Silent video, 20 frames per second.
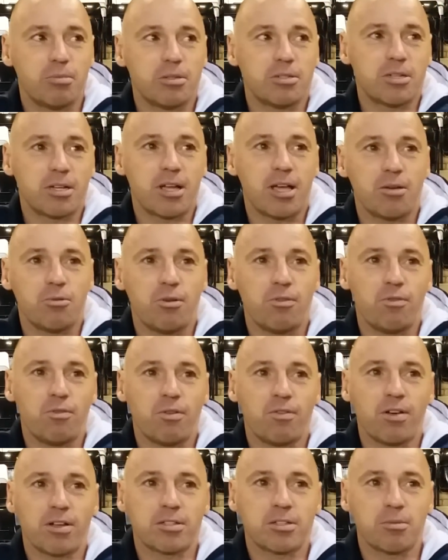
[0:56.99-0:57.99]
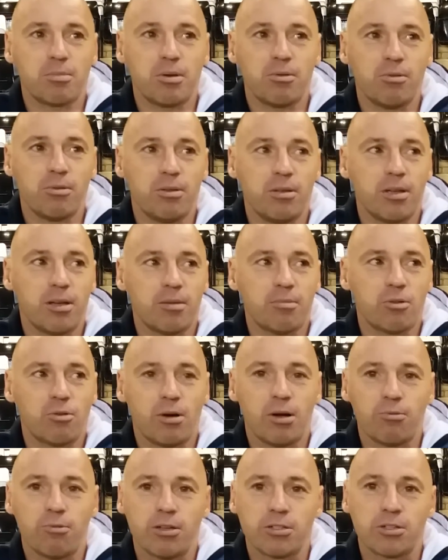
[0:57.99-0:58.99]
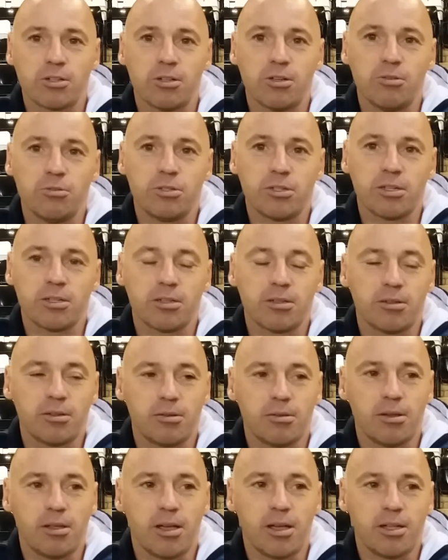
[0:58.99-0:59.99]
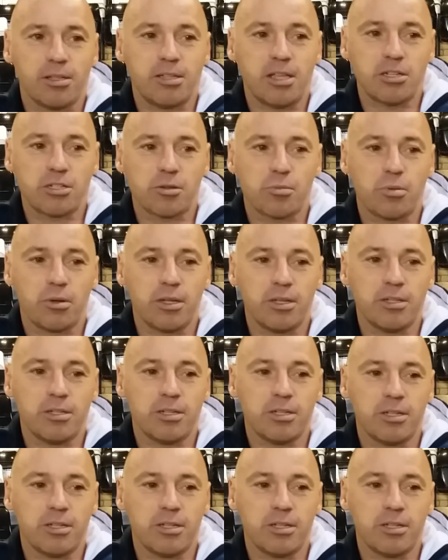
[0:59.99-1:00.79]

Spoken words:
But today we've had to be quite resolute and disciplined.